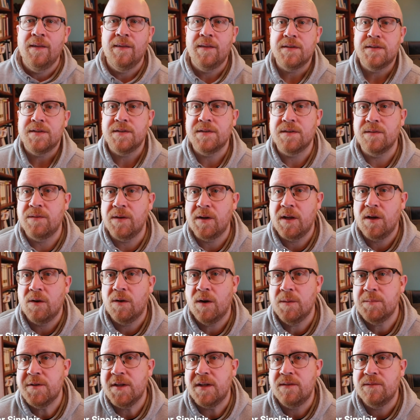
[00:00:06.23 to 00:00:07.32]
This is a
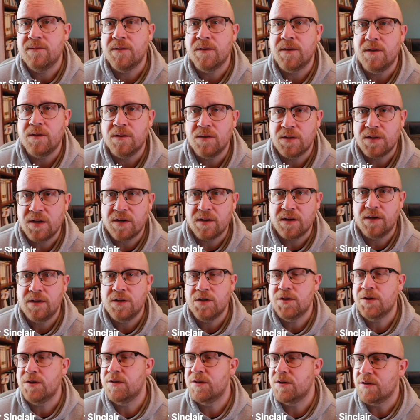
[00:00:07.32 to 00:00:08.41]
video update for the
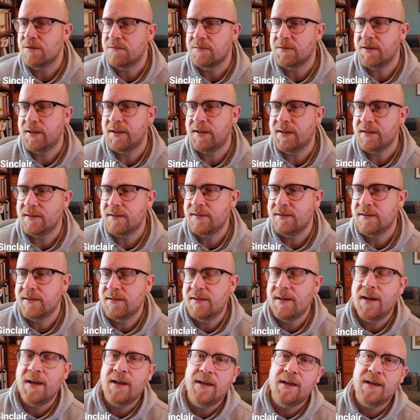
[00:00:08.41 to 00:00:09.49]
Unitarian Church of Lincoln.
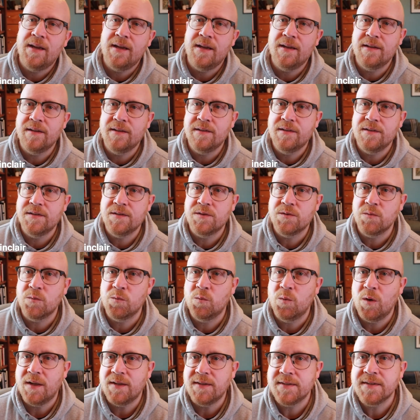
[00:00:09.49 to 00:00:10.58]
Today is
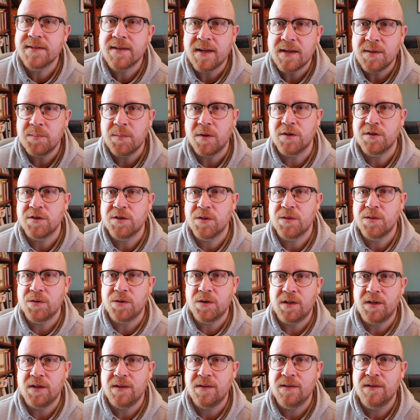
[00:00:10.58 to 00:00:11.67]
Wednesday, March
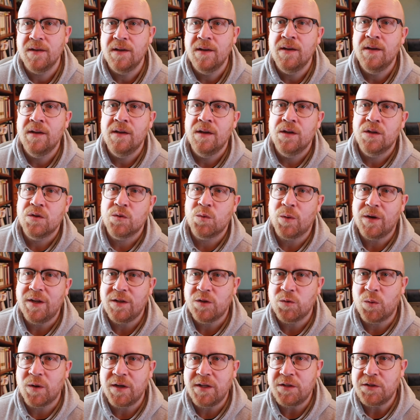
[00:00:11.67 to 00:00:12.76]
30th,
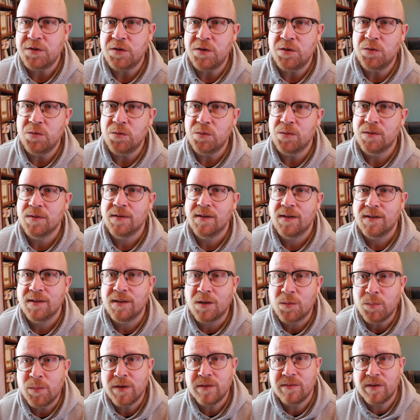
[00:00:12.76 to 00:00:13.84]
2022. A
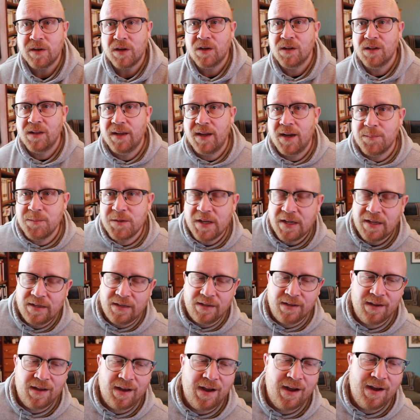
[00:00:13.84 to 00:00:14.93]
little bit of an early update
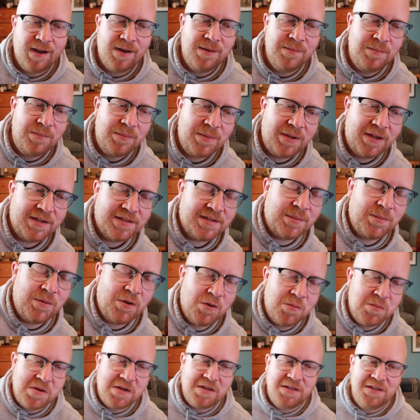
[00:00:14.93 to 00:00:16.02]
um, because I'm
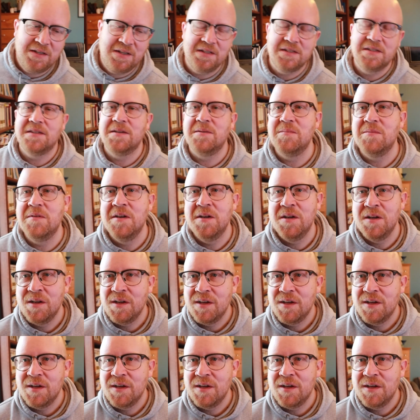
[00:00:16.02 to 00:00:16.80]
hoping to get some